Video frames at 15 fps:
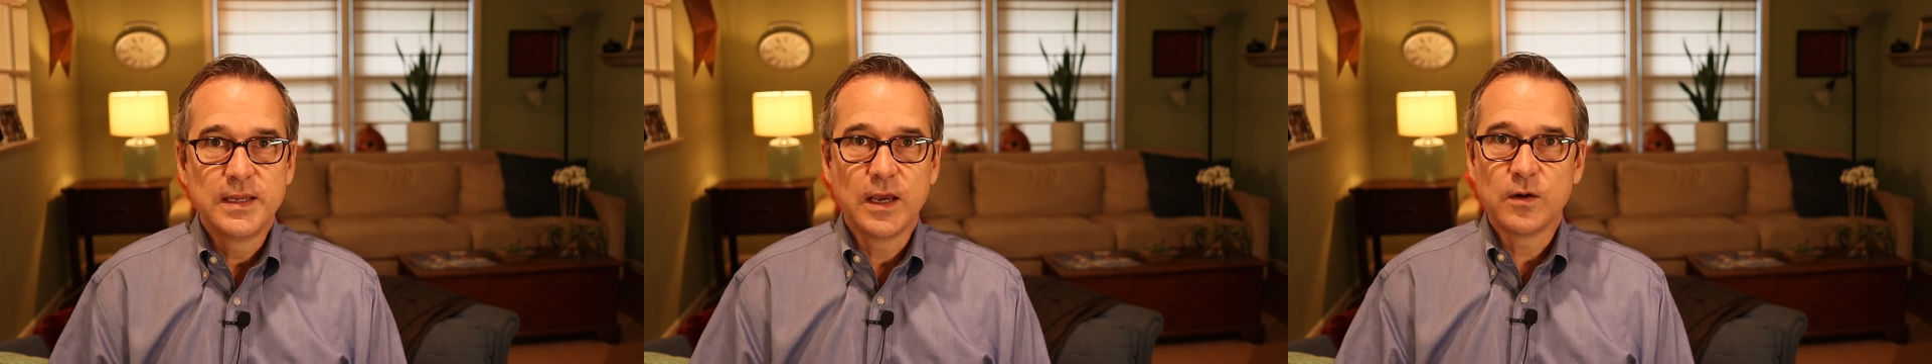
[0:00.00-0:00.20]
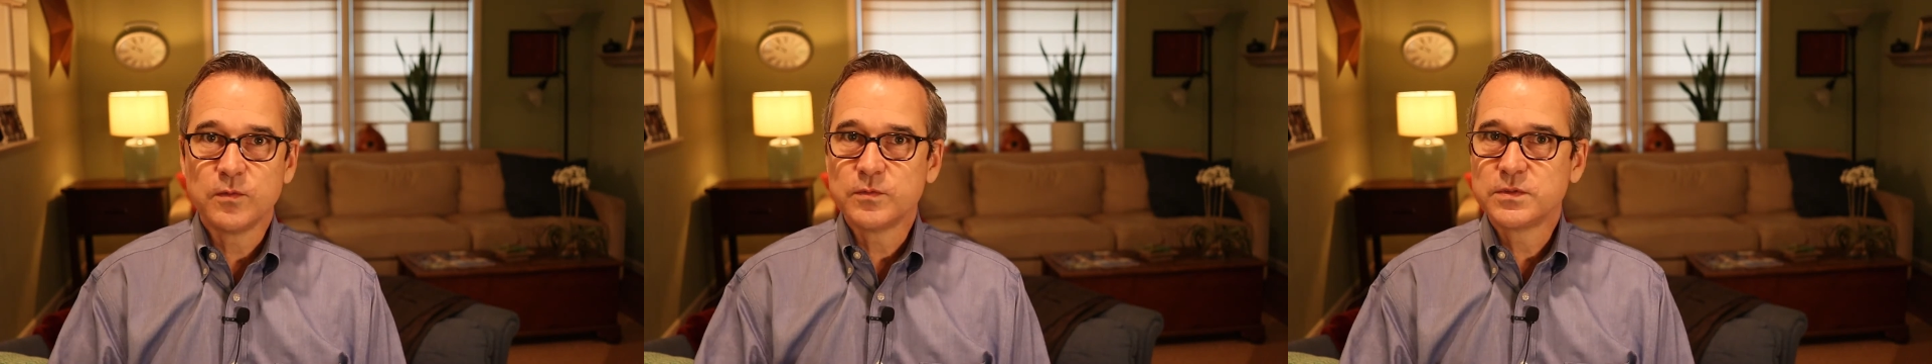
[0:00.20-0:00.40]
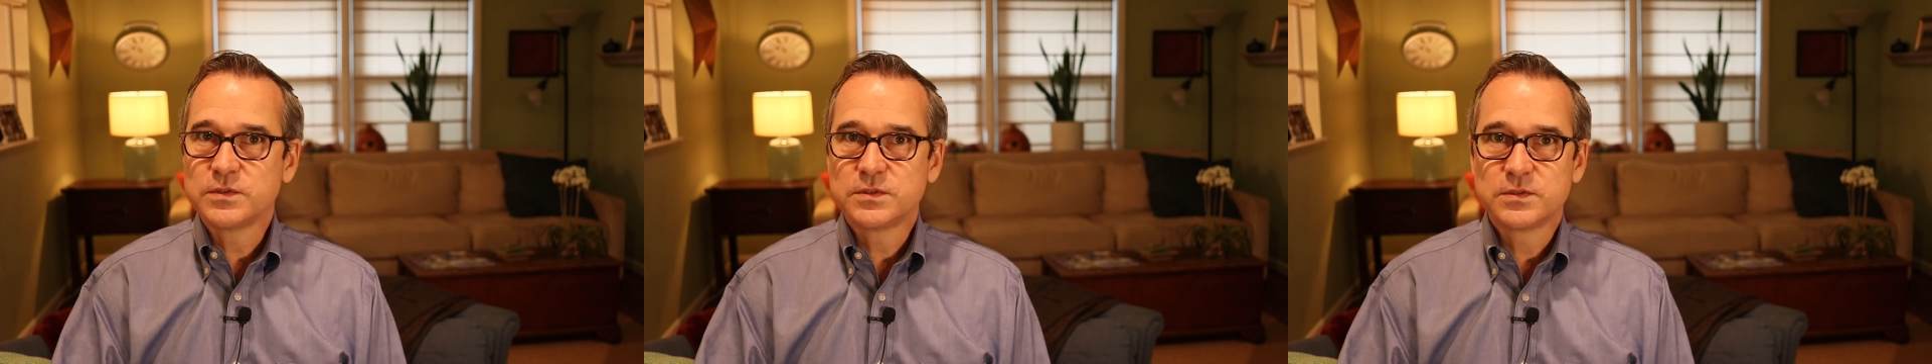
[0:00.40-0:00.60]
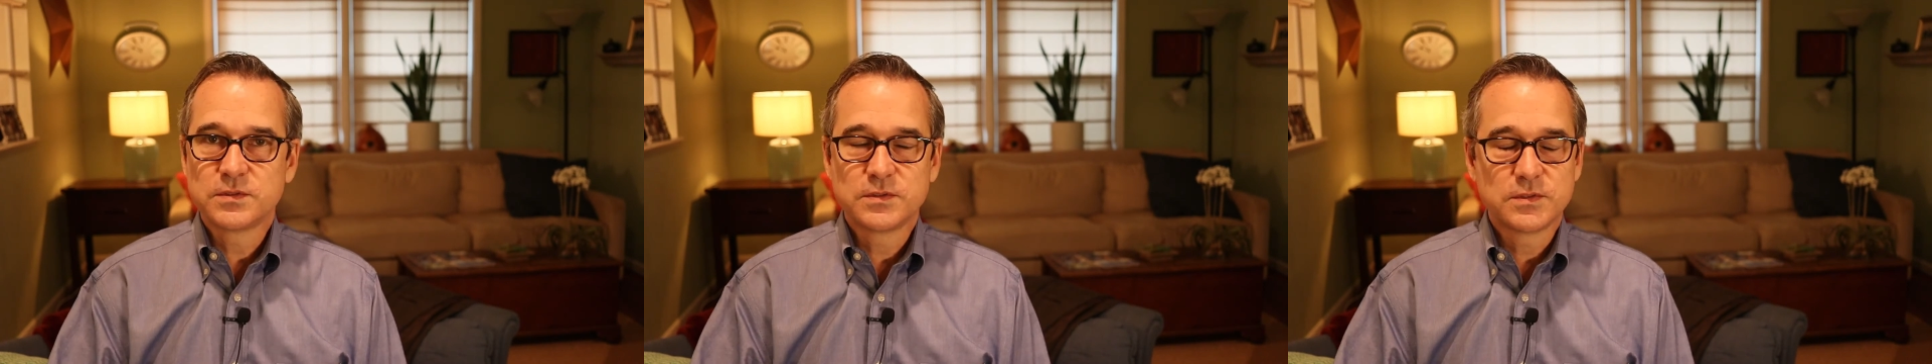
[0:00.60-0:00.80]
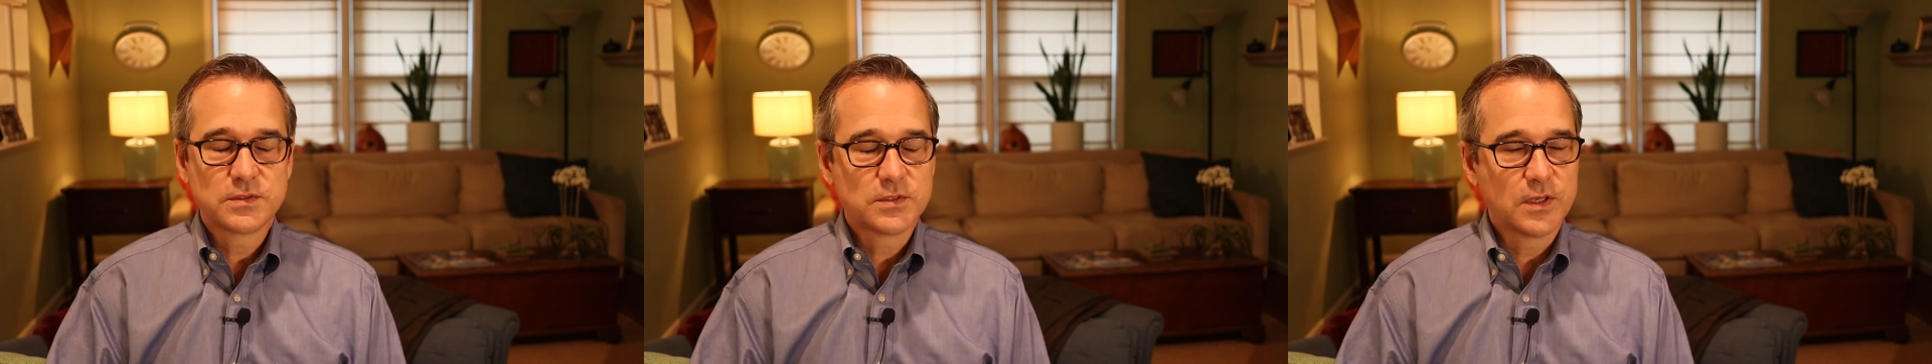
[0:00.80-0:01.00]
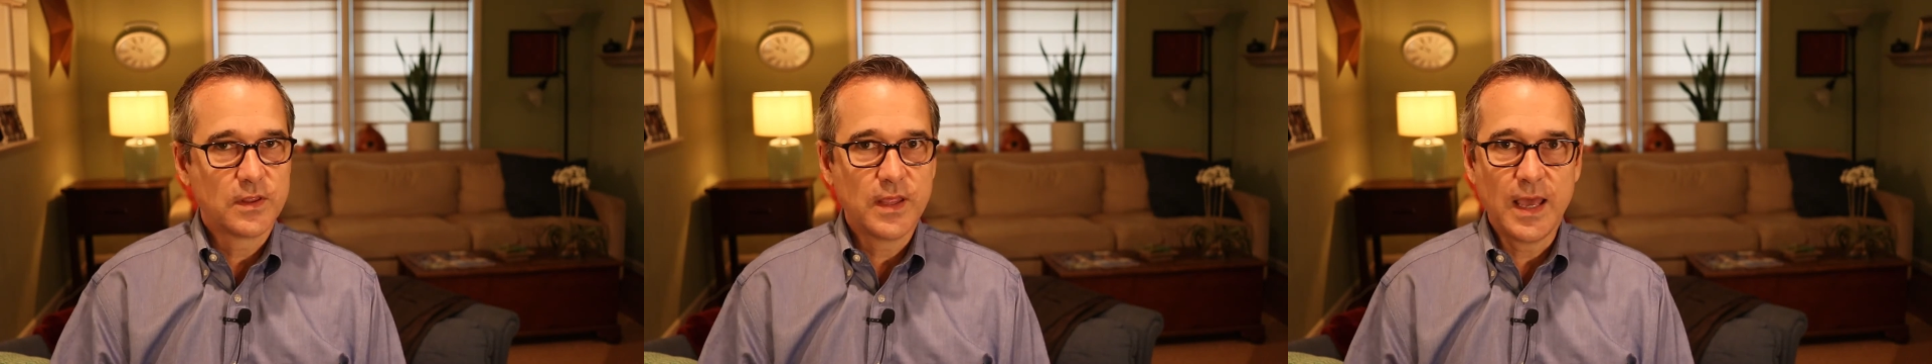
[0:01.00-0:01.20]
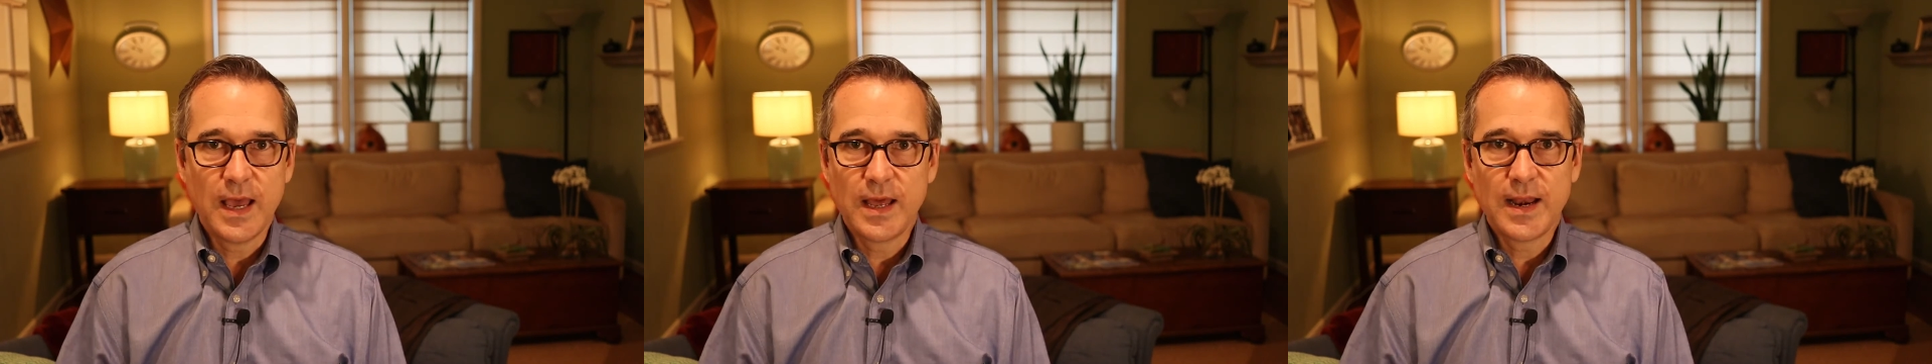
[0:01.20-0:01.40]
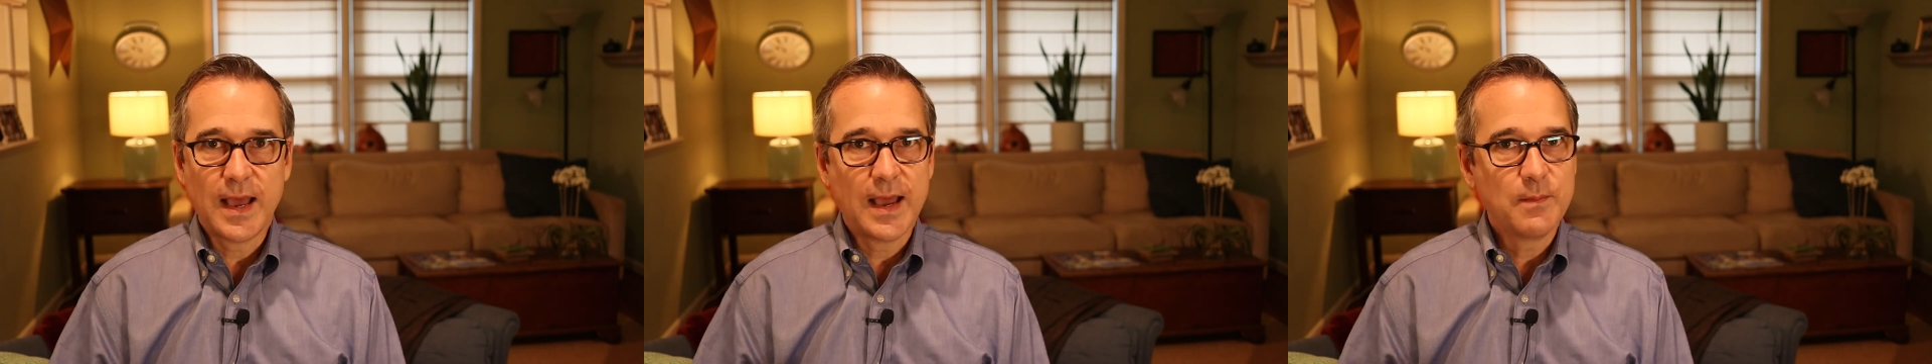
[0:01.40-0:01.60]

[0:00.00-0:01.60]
Now, to that,